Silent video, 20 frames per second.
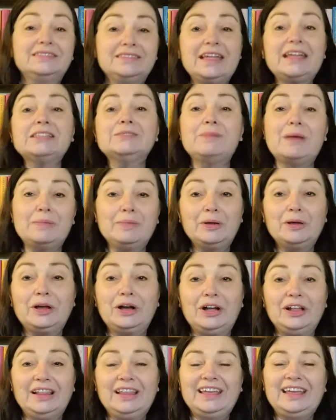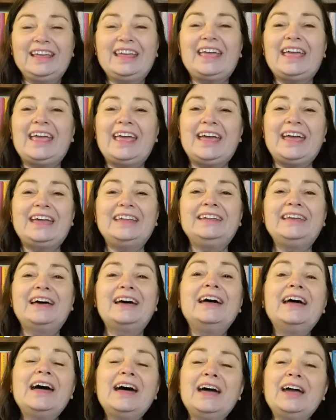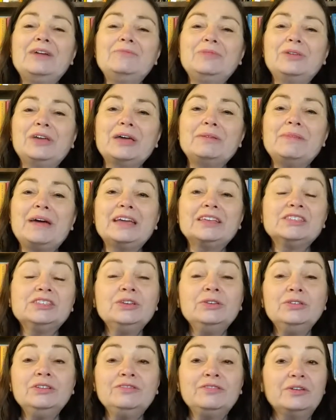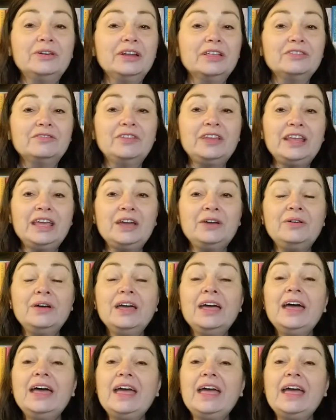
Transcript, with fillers: that's my book haul, and I hope you'll come back soon for another video.